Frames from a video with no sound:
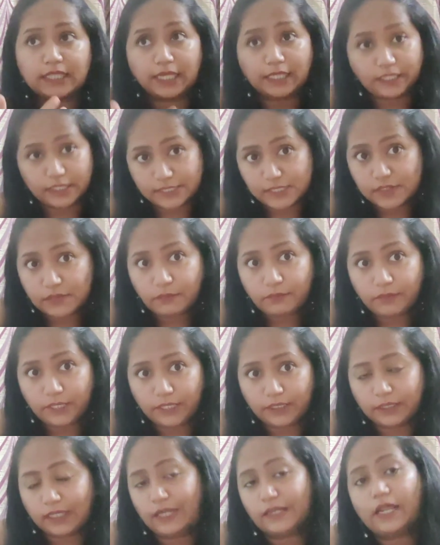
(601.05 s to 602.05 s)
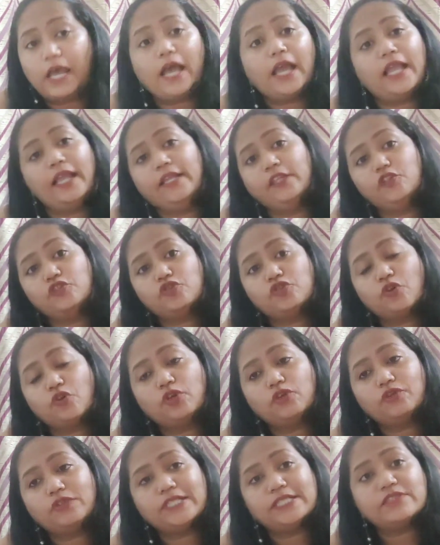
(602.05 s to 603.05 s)
That doesn't mean that I
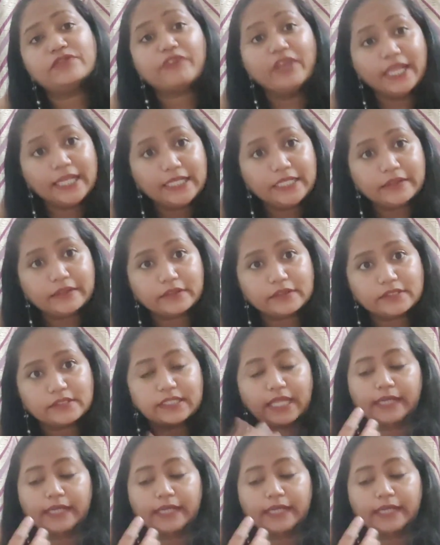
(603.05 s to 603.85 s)
not face failures.